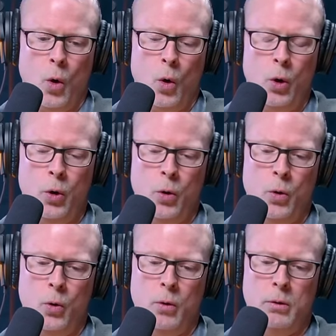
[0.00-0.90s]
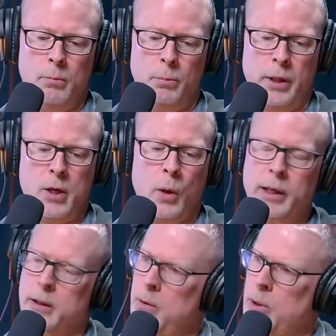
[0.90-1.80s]
who pretty
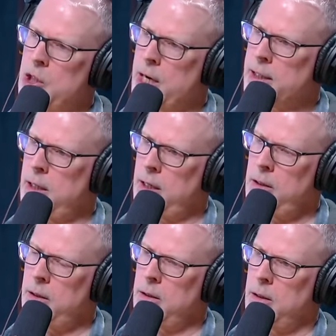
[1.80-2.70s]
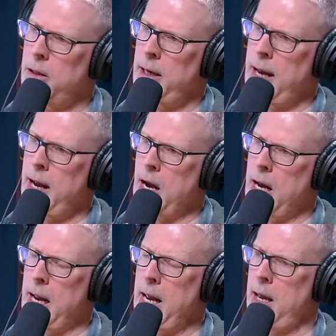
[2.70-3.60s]
quickly rejected it.
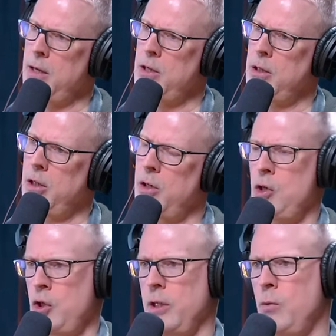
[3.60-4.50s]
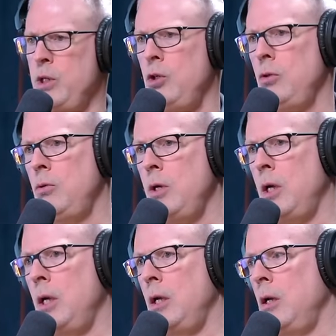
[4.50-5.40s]
And, usually when you
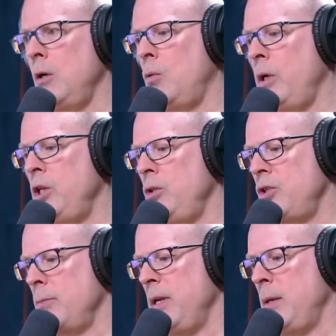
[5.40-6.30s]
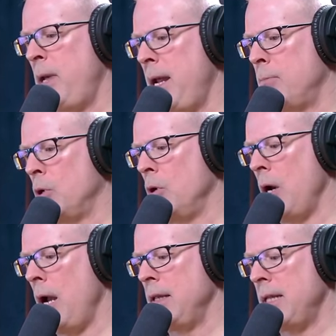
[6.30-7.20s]
when you submit a paper
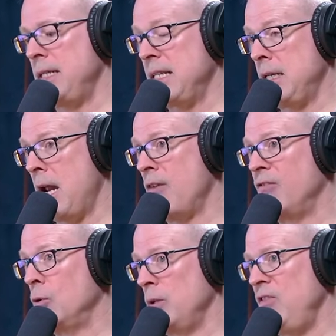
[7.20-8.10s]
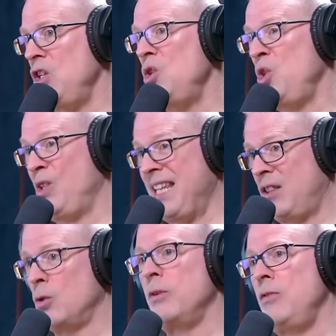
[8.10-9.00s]
and they send it out for review, you get
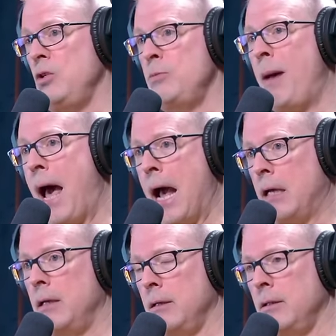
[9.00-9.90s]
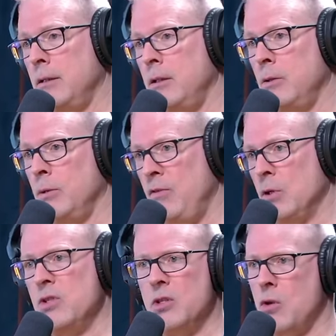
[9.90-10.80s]
the reviews back. The
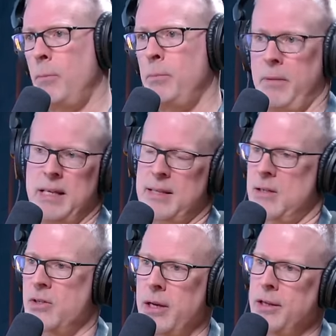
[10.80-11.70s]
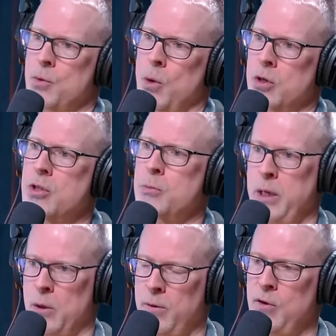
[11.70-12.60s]
reviewers, it's all, that's how science works. It's
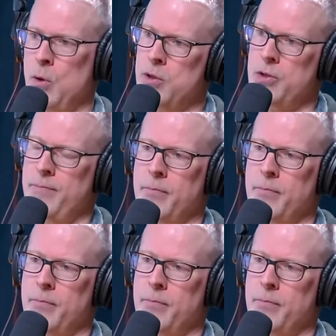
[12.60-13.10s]
peer reviewers.